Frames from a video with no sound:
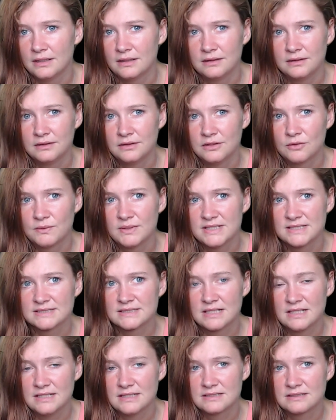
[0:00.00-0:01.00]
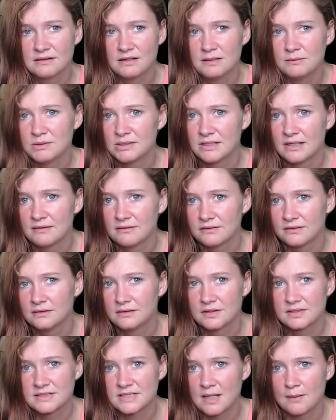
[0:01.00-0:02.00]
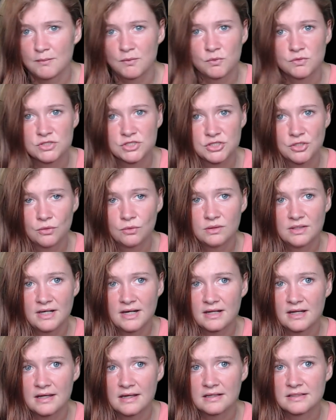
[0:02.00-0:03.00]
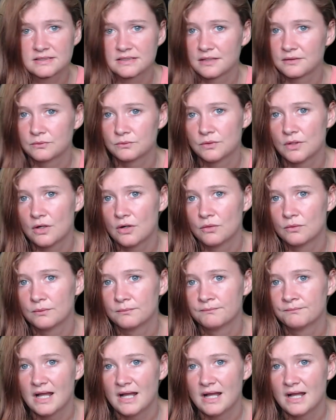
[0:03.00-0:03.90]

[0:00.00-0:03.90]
you know, he's he's claiming that this hammer was stolen, I guess. I don't know.